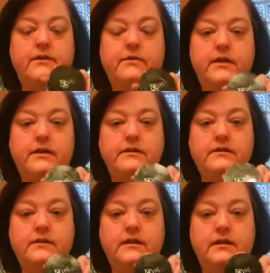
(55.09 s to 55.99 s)

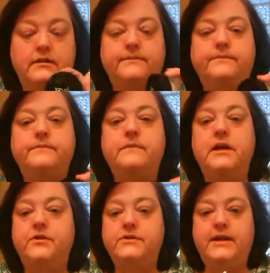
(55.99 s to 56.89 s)
Revlon
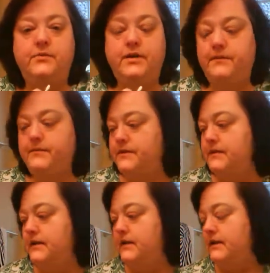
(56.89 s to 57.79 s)
Color Stay Whips.